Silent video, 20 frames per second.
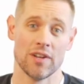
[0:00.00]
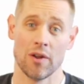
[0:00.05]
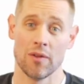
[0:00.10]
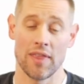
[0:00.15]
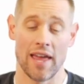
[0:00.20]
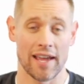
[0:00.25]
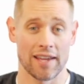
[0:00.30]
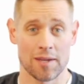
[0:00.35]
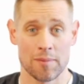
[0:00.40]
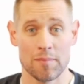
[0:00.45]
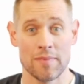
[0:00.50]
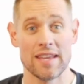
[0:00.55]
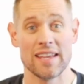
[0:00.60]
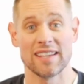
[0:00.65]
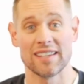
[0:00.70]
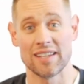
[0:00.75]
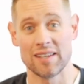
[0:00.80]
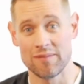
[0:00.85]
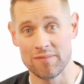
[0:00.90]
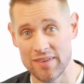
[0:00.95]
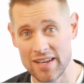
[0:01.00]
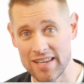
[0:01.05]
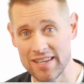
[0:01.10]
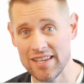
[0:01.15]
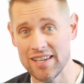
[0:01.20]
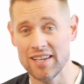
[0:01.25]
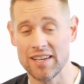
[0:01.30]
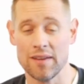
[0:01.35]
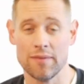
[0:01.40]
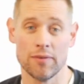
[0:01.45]
know that can be
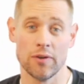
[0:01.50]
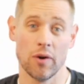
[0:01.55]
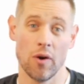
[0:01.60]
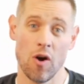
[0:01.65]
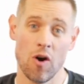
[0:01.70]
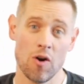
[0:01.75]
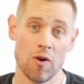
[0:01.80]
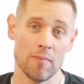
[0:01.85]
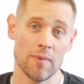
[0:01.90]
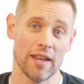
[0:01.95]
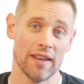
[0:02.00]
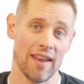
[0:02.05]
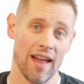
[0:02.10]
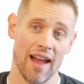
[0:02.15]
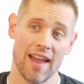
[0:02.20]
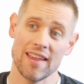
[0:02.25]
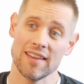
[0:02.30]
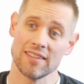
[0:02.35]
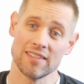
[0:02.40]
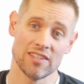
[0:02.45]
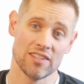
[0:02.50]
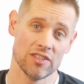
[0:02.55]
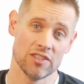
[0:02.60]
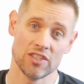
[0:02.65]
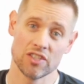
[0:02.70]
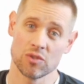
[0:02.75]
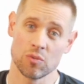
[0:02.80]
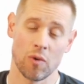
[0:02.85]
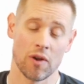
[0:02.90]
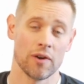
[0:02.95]
inconvenient if you're home at night and you
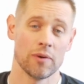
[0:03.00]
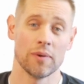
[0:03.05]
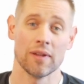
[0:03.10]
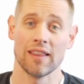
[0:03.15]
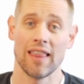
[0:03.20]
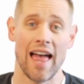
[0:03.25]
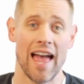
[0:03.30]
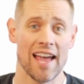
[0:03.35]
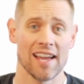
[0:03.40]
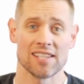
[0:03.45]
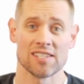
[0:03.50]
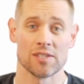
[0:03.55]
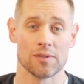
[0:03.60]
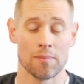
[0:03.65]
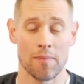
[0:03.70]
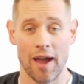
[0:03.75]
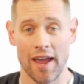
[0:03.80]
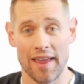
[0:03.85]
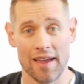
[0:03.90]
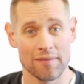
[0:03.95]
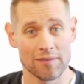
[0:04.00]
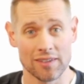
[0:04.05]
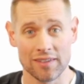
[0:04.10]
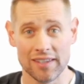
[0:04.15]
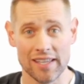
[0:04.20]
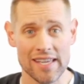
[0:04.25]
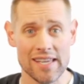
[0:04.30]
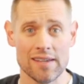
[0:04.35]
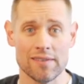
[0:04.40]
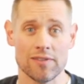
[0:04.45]
just want to relax, you might have to
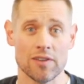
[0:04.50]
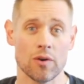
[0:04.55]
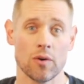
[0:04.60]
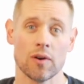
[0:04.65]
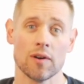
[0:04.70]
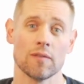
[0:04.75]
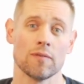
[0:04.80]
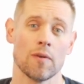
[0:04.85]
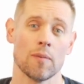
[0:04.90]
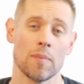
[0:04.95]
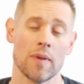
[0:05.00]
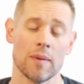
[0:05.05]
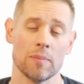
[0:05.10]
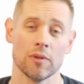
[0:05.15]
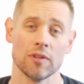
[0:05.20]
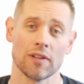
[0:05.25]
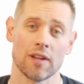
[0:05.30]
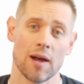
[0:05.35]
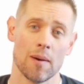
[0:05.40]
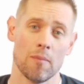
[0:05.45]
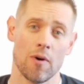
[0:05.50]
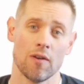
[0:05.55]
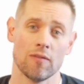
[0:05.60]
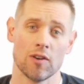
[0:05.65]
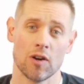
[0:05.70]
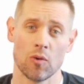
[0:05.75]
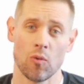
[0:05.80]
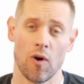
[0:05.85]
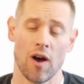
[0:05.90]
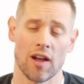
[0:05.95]
leave in order for people to come
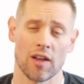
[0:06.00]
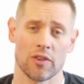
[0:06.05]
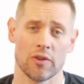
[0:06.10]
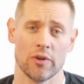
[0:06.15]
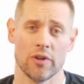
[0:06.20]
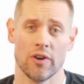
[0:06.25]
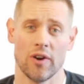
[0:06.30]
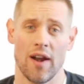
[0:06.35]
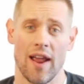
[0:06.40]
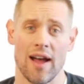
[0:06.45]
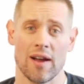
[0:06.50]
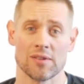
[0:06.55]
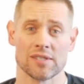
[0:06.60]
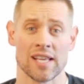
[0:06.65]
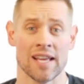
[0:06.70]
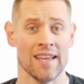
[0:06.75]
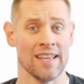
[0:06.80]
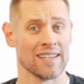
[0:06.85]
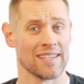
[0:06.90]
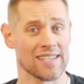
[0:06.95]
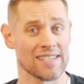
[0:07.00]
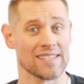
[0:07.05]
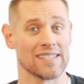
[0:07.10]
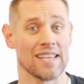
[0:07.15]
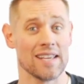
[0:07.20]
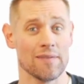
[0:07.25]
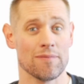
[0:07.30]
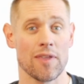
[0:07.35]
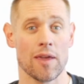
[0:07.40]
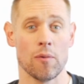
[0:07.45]
over and walk through your house to
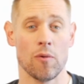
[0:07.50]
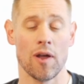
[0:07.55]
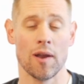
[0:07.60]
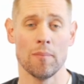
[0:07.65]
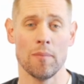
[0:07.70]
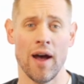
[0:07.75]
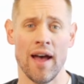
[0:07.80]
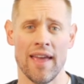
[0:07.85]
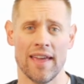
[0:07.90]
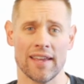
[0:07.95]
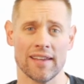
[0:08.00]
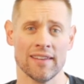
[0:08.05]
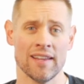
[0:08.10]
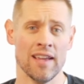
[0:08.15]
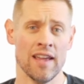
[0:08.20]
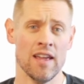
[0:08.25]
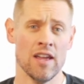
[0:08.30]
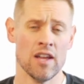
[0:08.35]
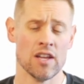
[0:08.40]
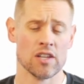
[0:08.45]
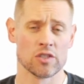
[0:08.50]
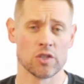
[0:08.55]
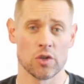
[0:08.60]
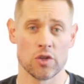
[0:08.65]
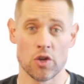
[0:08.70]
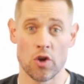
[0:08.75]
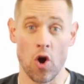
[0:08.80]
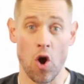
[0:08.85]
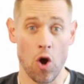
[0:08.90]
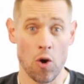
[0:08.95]
see if they want to buy it. So
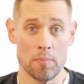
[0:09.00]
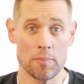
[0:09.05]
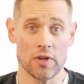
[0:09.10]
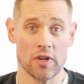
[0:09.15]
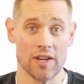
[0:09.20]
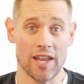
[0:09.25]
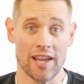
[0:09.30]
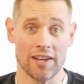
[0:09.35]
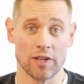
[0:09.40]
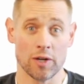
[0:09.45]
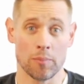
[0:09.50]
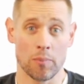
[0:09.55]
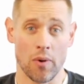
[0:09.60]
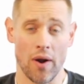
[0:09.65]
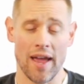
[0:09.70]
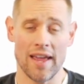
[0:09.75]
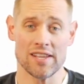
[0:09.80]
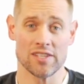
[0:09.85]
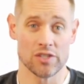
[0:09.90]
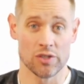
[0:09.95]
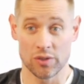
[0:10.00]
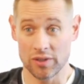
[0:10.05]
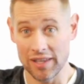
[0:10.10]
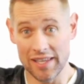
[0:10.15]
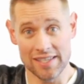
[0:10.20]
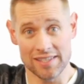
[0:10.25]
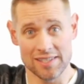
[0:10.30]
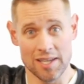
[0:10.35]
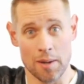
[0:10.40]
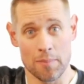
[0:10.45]
you hope you get your price. You
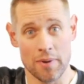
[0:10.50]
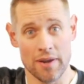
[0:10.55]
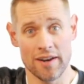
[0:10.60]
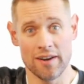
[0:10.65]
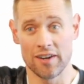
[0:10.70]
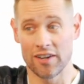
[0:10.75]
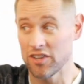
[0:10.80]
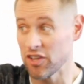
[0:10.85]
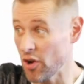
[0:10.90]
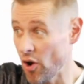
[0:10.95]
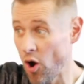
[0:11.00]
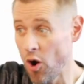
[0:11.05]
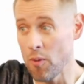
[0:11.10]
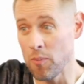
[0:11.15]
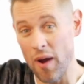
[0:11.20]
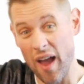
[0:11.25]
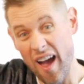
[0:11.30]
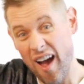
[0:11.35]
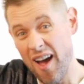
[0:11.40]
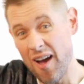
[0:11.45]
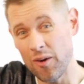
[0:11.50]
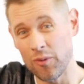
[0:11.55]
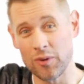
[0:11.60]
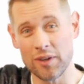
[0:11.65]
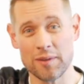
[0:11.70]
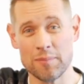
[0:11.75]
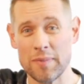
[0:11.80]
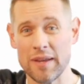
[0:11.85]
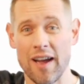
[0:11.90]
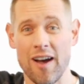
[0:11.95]
list up here and you hope, oh,
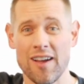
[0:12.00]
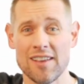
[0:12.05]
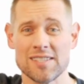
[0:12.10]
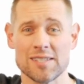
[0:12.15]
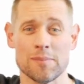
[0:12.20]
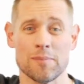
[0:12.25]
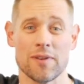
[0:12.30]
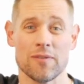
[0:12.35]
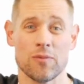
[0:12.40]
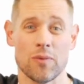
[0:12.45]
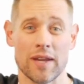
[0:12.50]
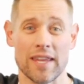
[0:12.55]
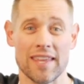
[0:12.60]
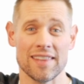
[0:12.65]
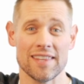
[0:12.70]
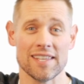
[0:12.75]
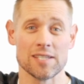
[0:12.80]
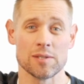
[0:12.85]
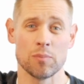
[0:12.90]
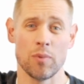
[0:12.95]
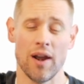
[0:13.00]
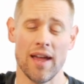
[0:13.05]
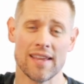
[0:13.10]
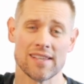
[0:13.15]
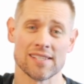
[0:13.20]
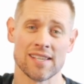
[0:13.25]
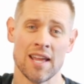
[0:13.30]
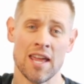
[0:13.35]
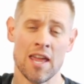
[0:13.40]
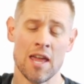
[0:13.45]
it'd be awesome if we this
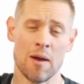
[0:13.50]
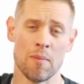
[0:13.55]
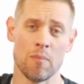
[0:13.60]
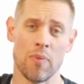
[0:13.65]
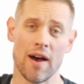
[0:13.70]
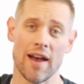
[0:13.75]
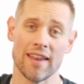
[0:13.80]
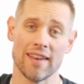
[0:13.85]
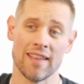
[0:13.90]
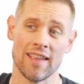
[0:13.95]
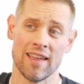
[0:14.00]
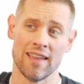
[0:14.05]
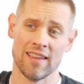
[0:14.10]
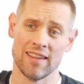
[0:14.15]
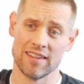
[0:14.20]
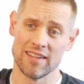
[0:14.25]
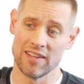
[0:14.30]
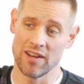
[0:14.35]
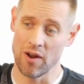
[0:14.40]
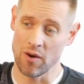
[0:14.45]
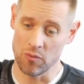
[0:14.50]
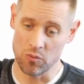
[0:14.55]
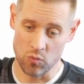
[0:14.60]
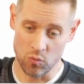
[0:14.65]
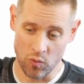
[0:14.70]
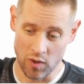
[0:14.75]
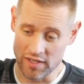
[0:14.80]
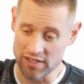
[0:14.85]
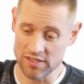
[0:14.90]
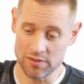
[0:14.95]
price. But you know,
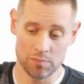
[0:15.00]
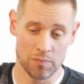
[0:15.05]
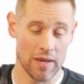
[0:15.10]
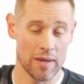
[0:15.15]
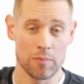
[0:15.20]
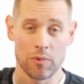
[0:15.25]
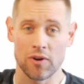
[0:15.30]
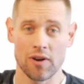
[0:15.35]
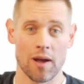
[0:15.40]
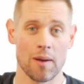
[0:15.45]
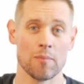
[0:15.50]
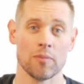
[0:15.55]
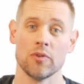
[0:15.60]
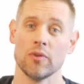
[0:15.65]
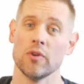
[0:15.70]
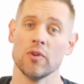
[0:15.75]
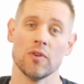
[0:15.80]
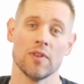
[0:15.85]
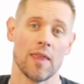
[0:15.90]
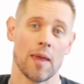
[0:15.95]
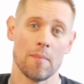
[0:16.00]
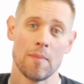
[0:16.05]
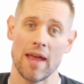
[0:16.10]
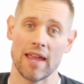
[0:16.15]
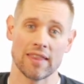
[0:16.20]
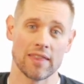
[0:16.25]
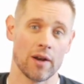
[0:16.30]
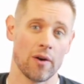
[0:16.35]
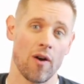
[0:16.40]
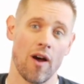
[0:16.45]
once people come through and they
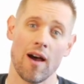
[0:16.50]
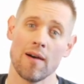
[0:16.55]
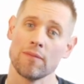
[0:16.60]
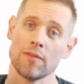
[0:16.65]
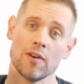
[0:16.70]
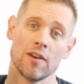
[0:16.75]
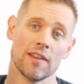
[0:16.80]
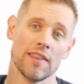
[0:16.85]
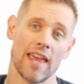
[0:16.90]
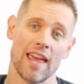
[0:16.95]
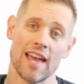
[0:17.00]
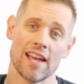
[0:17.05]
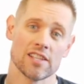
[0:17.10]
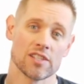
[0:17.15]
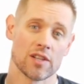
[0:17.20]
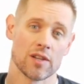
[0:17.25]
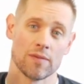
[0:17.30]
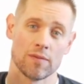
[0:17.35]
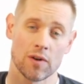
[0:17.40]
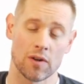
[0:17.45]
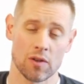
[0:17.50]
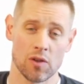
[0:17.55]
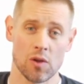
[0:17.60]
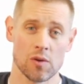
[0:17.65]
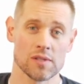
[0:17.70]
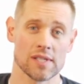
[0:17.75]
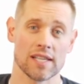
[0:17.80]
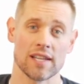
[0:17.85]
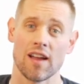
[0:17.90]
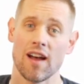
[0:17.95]
make their offer and they ask you for
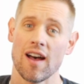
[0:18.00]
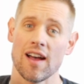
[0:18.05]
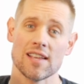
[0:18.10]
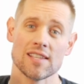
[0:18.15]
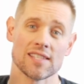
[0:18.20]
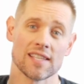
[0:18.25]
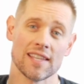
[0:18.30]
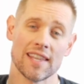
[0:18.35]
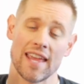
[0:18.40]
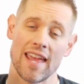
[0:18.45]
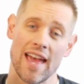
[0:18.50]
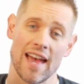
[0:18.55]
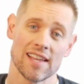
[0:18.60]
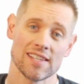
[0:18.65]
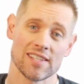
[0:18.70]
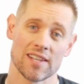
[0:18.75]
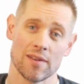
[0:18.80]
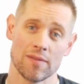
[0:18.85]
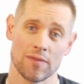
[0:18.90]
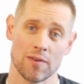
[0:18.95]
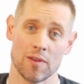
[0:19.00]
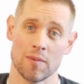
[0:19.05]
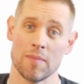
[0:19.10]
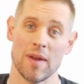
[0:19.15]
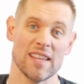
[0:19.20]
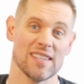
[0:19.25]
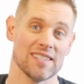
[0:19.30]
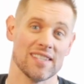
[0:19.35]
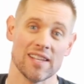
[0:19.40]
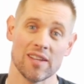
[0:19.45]
closing costs and they ask you for the
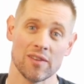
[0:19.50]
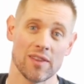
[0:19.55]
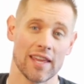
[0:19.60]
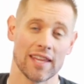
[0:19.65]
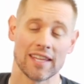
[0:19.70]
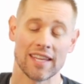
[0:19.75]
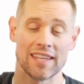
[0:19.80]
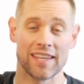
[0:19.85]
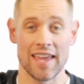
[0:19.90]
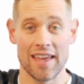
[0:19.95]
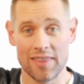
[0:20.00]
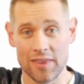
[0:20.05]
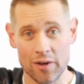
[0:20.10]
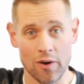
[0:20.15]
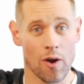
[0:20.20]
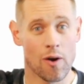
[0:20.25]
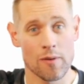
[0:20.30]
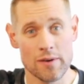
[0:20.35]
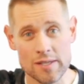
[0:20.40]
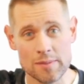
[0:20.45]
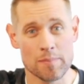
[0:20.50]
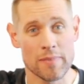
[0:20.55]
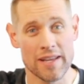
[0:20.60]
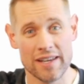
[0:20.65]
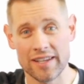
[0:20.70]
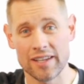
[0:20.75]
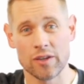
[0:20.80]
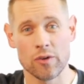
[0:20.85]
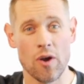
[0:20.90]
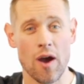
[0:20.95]
best deal they can get, they're always
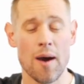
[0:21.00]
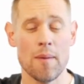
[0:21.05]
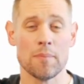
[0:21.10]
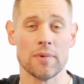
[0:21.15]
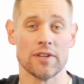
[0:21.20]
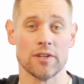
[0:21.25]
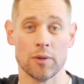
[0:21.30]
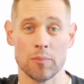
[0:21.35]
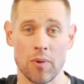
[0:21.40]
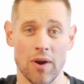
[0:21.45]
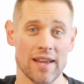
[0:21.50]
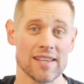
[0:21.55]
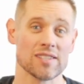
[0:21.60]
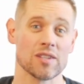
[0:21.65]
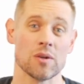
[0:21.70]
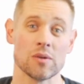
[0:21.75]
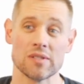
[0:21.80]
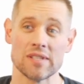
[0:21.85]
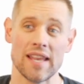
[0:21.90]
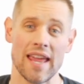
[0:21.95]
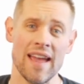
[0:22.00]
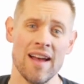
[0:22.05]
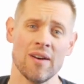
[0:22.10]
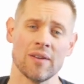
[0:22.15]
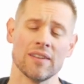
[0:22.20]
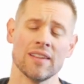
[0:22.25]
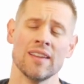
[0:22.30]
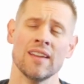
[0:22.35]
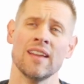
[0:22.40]
beating you up and your price goes down.